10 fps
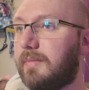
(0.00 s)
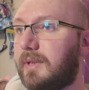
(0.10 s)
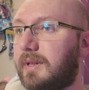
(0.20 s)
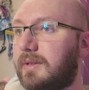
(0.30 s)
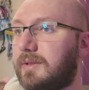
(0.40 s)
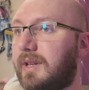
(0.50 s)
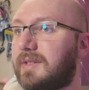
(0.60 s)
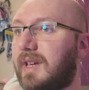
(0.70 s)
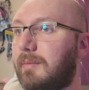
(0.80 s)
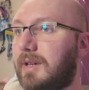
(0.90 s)
So
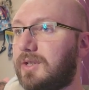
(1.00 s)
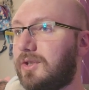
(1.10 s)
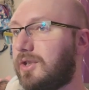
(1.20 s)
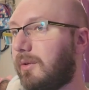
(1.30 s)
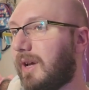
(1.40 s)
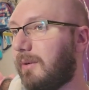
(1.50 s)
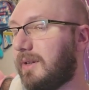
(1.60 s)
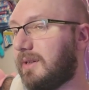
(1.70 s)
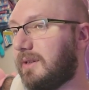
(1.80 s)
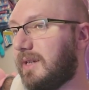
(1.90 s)
nice animation showing how
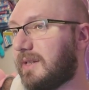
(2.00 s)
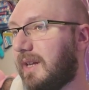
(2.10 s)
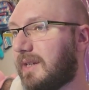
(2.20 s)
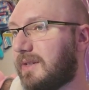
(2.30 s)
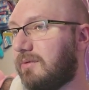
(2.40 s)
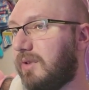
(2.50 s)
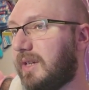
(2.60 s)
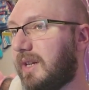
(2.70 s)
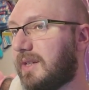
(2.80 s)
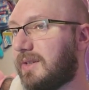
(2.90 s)
it disconnects and
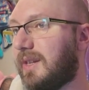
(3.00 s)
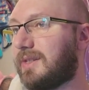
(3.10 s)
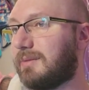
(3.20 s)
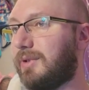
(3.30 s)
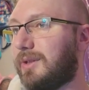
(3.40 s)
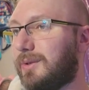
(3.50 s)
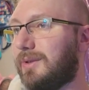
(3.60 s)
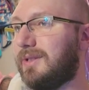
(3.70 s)
reconnects. That's pretty cool.